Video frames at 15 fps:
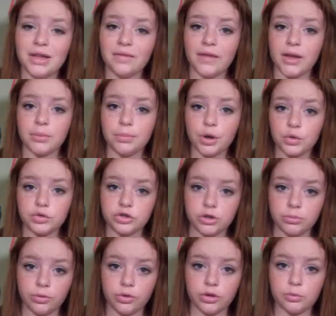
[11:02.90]
like poster
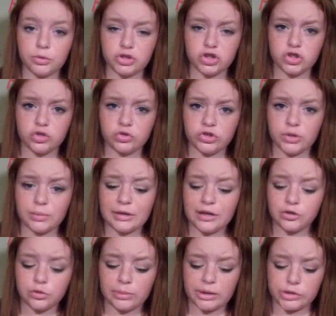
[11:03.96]
board, which is usually what I
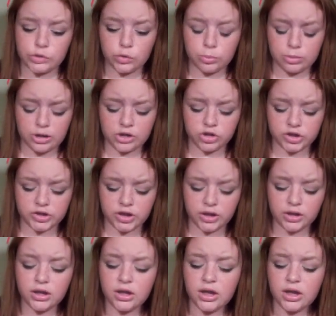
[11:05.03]
do my school projects on,